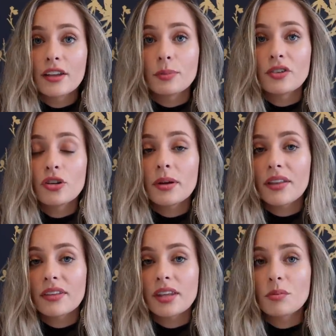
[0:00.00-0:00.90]
as bitchy, but
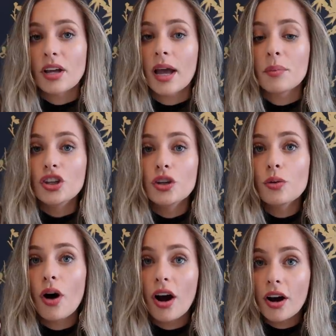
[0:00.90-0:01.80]
at the same time,
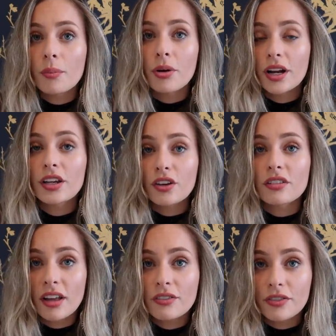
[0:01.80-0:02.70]
you are putting
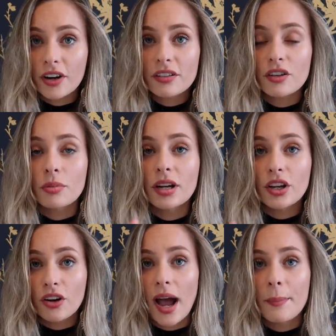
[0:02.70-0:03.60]
yourself first and you're putting
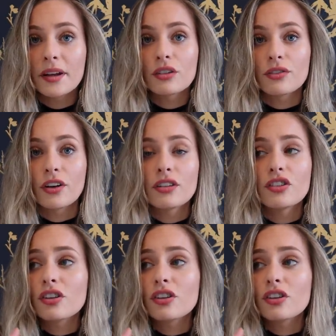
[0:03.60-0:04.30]
your happiness first.